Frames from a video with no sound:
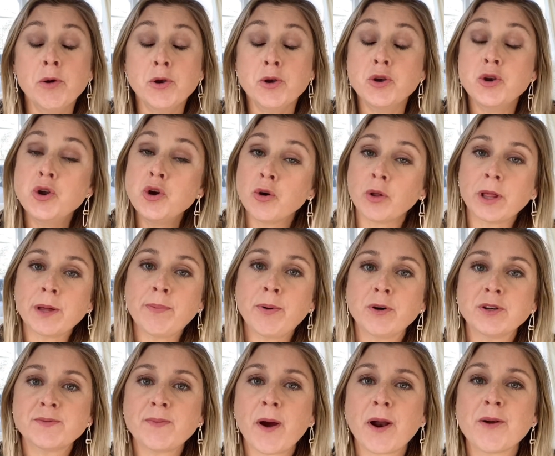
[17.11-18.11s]
newly
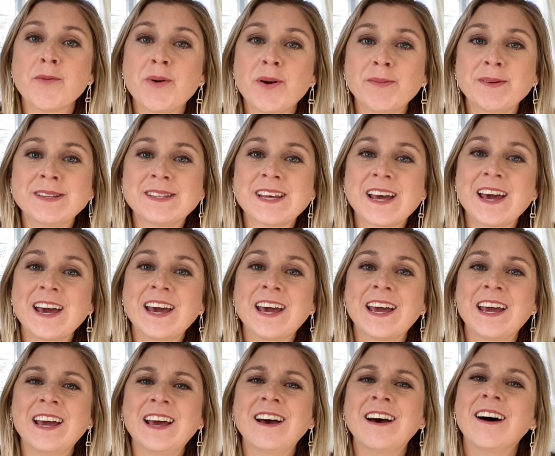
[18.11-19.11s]
postpartum women
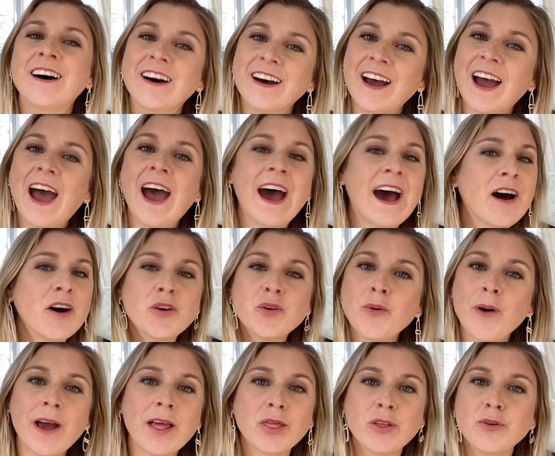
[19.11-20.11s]
saying, how
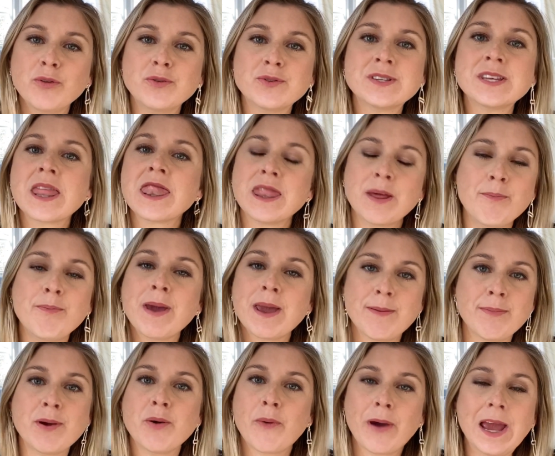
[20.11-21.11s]
do I lose the
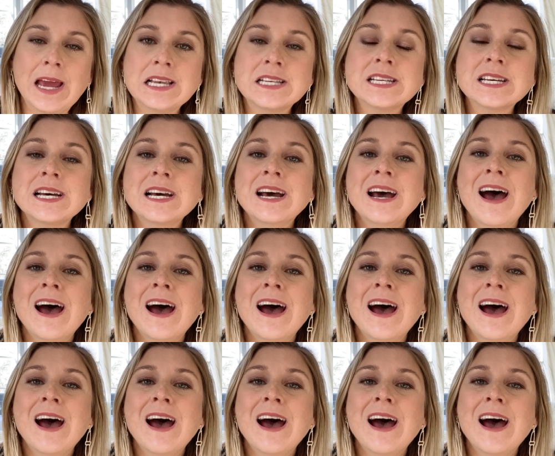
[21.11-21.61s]
baby weight?